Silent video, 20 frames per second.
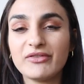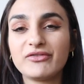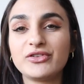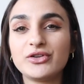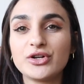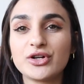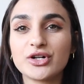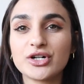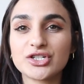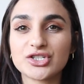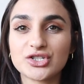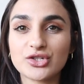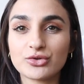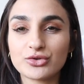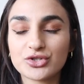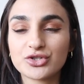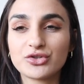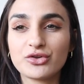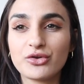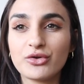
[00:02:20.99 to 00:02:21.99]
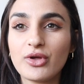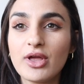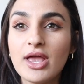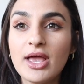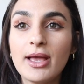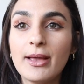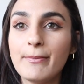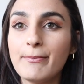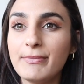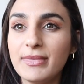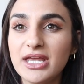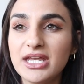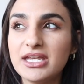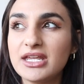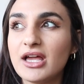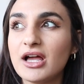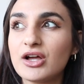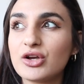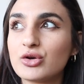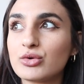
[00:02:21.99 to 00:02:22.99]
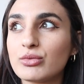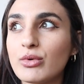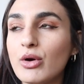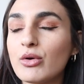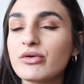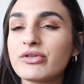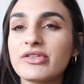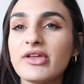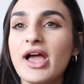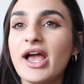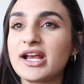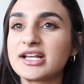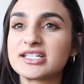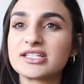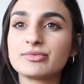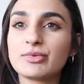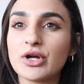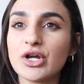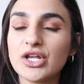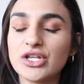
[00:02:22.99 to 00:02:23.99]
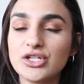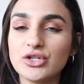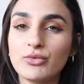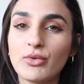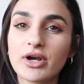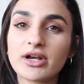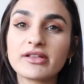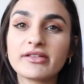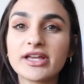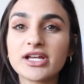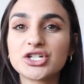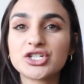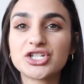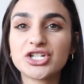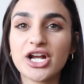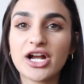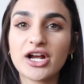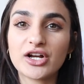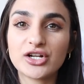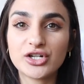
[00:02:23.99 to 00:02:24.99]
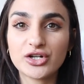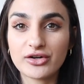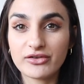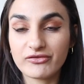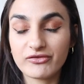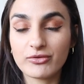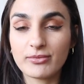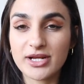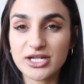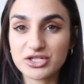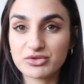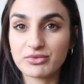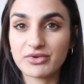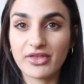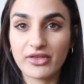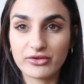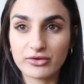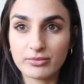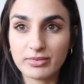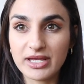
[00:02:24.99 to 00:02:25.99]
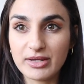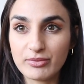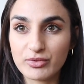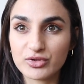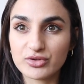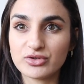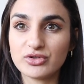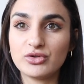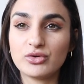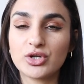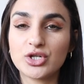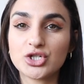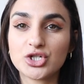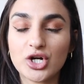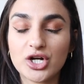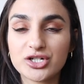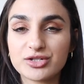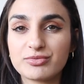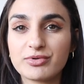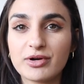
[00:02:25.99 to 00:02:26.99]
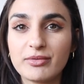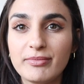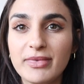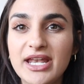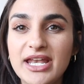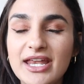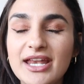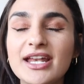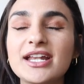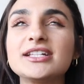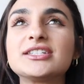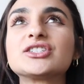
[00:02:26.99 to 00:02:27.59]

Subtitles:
If you're a social media growth expert and you want to like share your information with other people, you can charge per minute.